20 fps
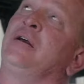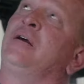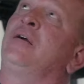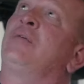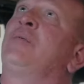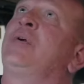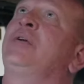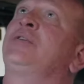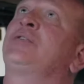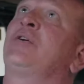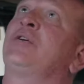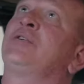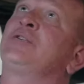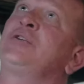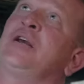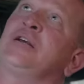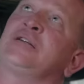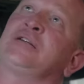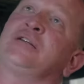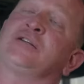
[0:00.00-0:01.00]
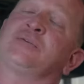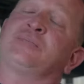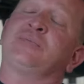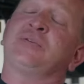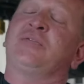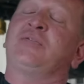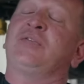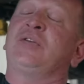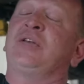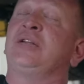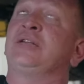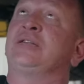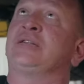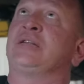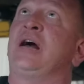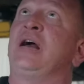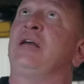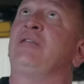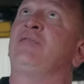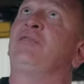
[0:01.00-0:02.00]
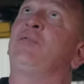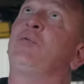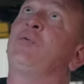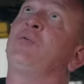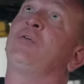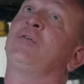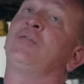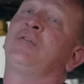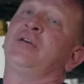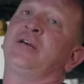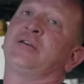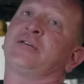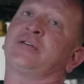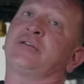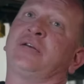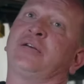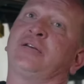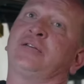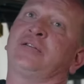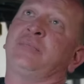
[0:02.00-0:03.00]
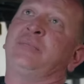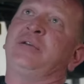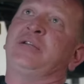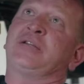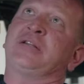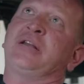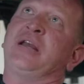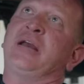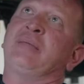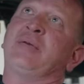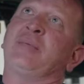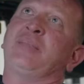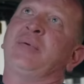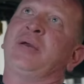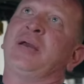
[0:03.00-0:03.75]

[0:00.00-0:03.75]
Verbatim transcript: a race car chassis is specifically designed for this to be slammed up